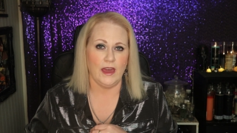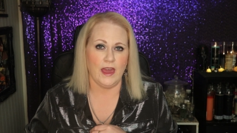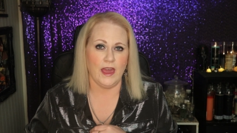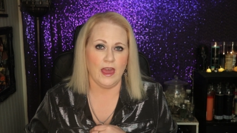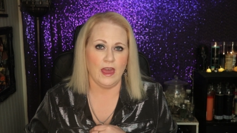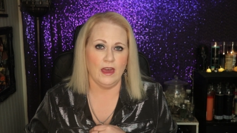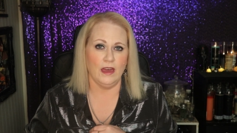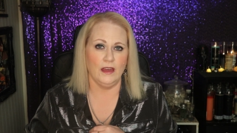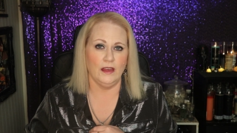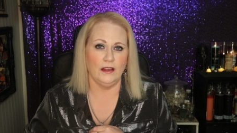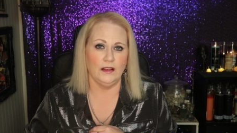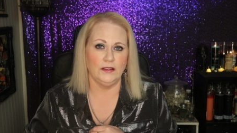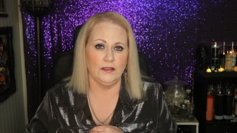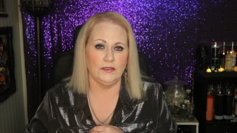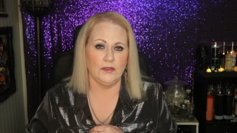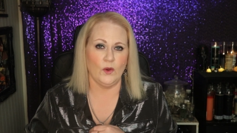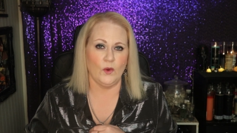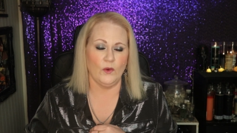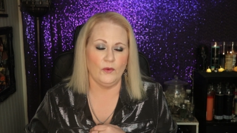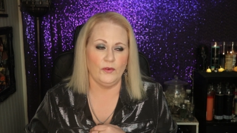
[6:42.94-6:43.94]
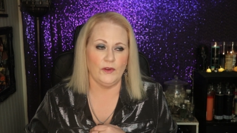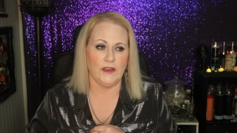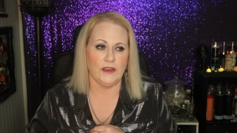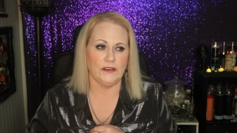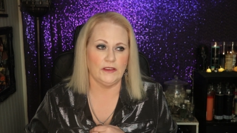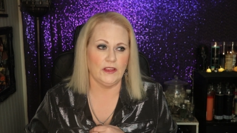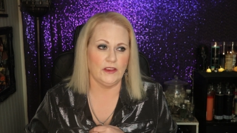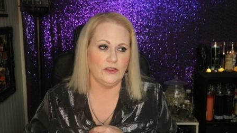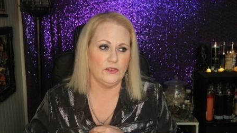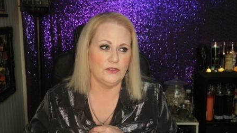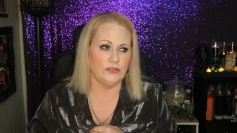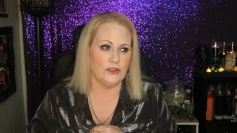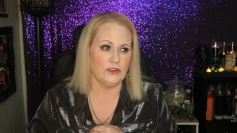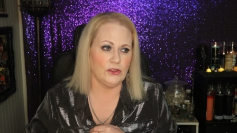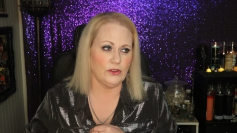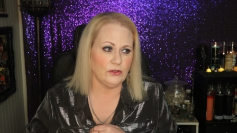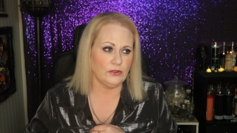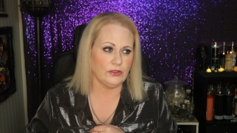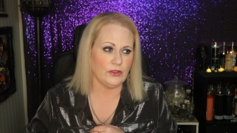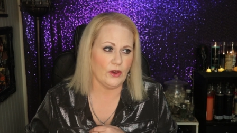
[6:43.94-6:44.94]
And so if it continues to
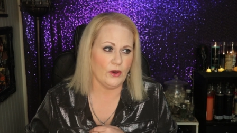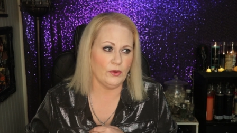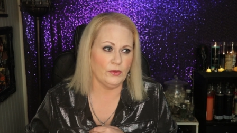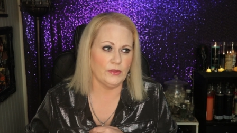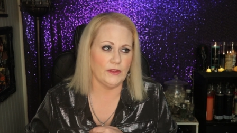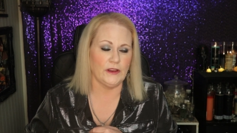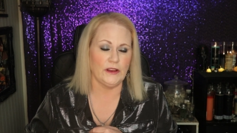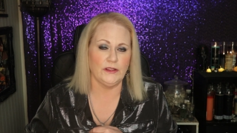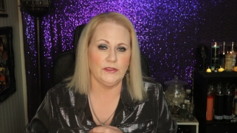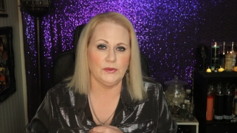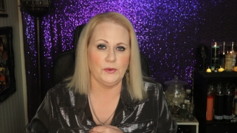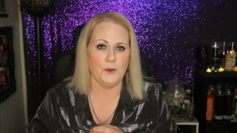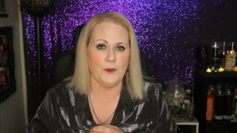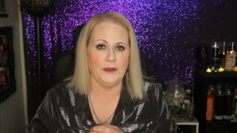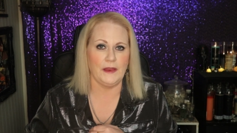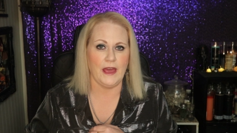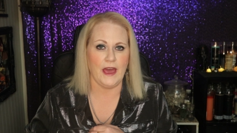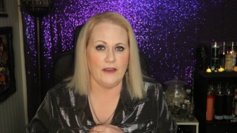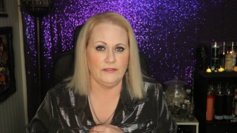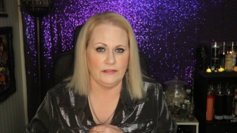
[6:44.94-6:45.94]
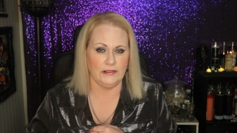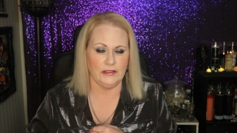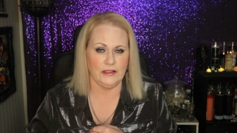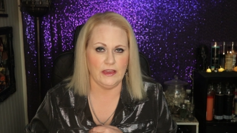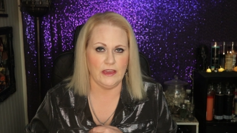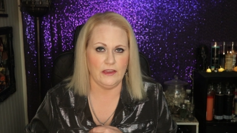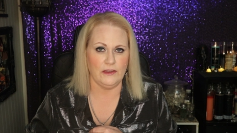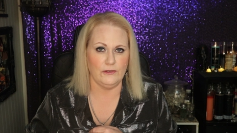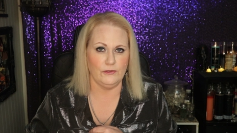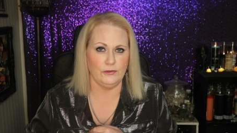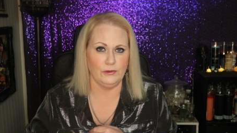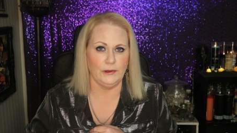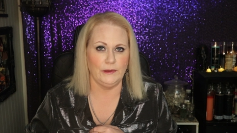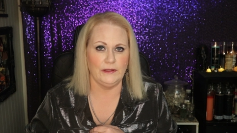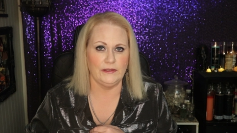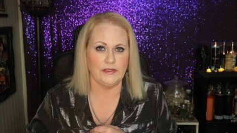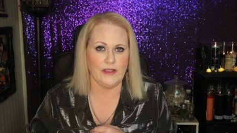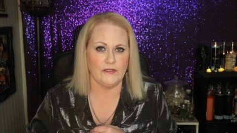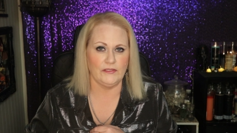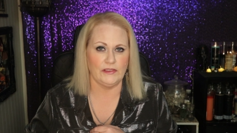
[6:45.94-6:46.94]
do so, then it's going to have to leave. We'll
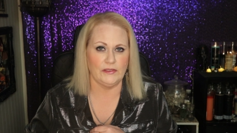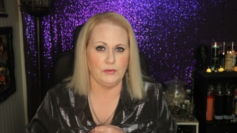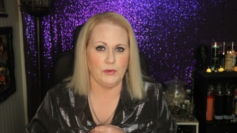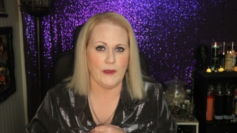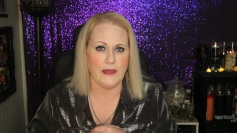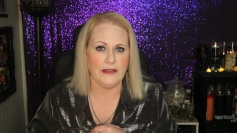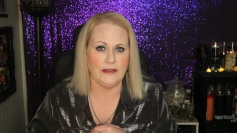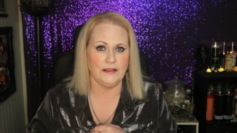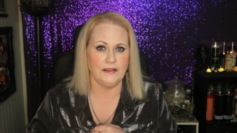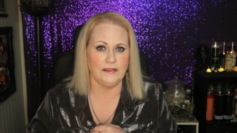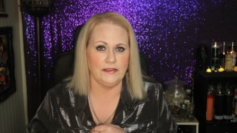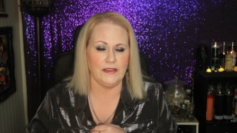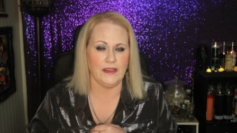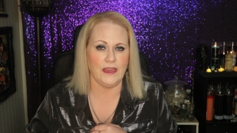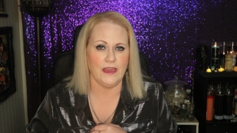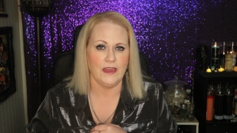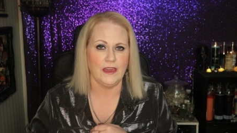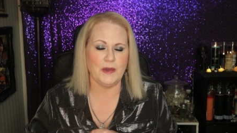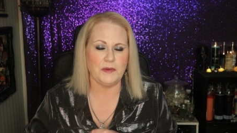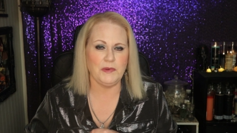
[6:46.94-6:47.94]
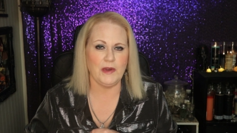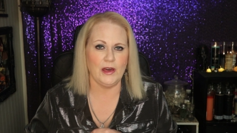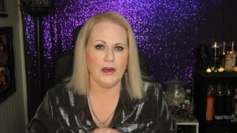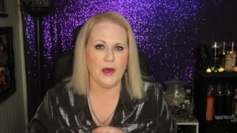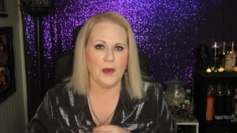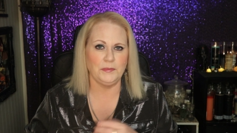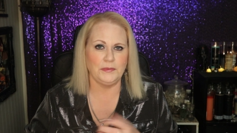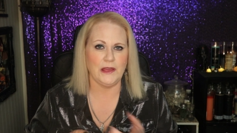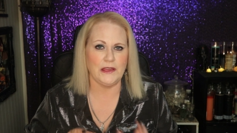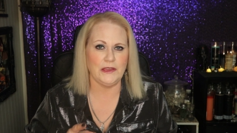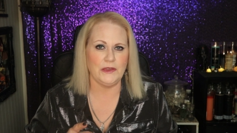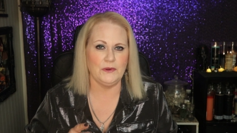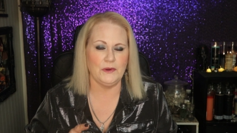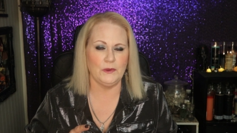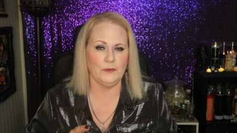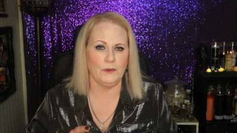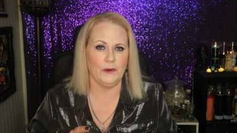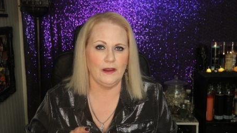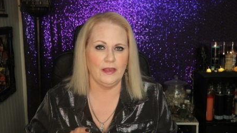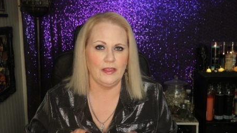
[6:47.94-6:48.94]
just have to wait and see. Maybe I'll update you
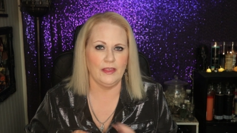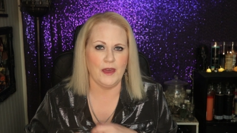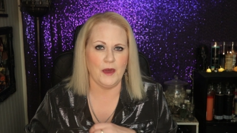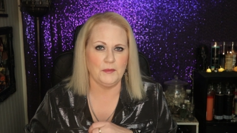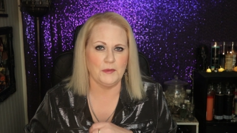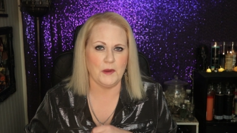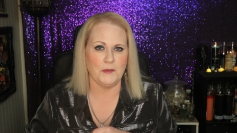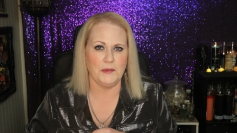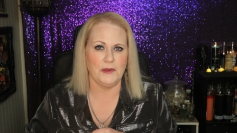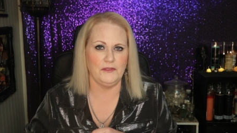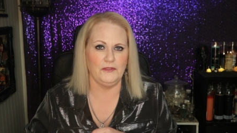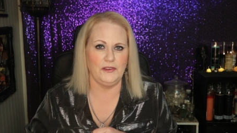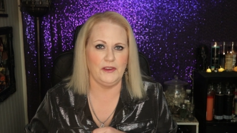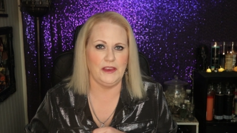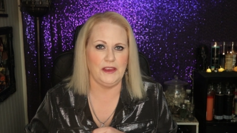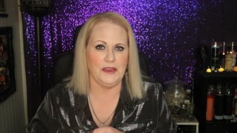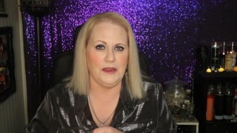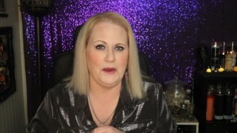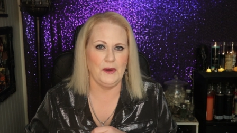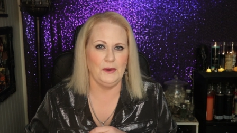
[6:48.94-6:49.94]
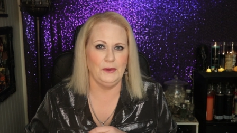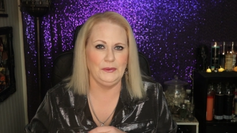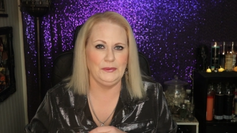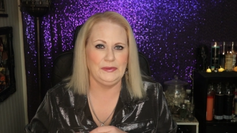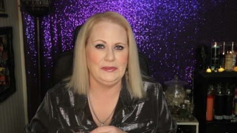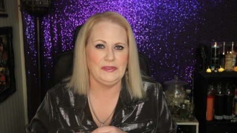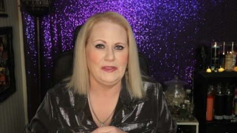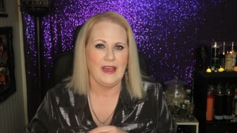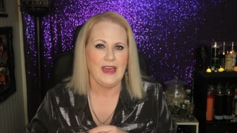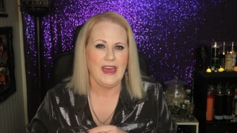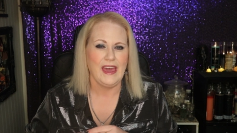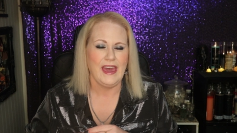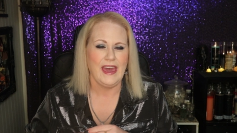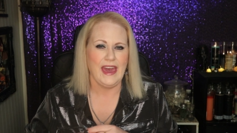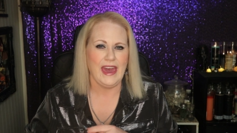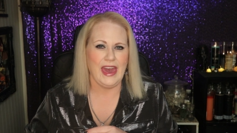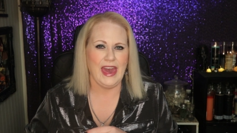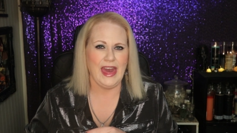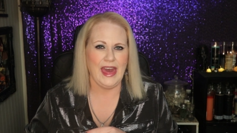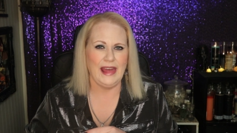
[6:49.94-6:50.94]
in one of the upcoming videos
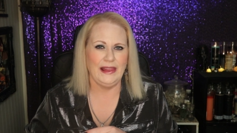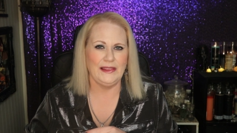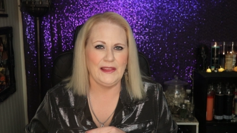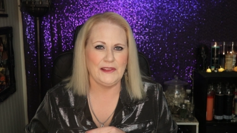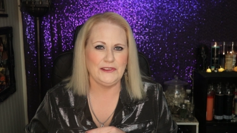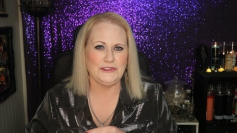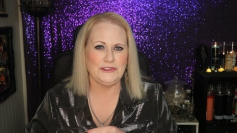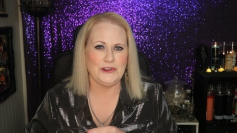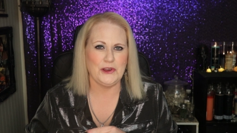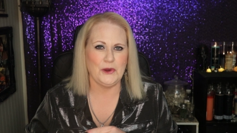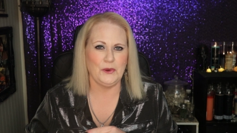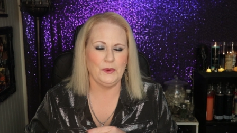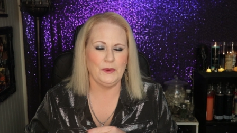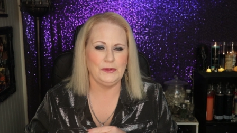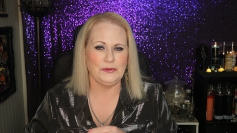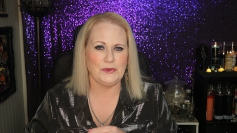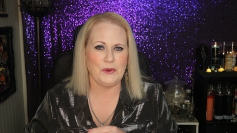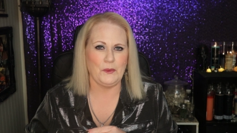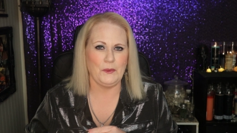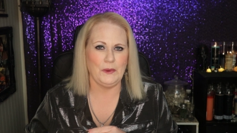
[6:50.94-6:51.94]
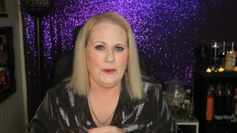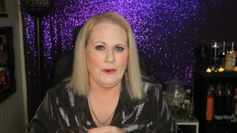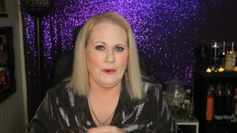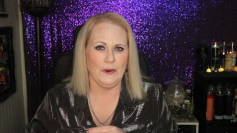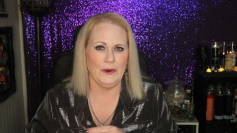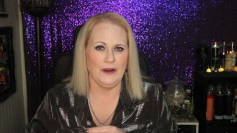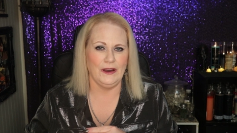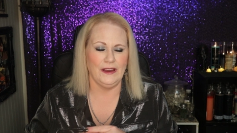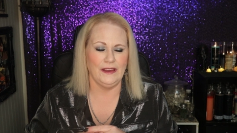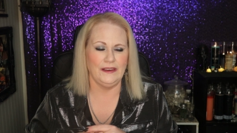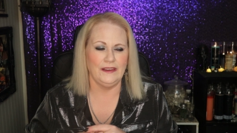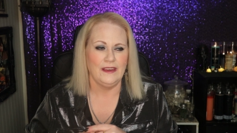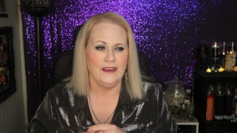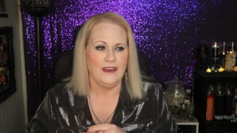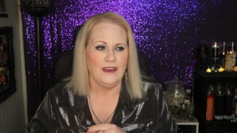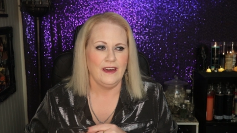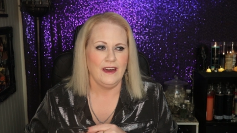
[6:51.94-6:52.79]
and let you know what's going on.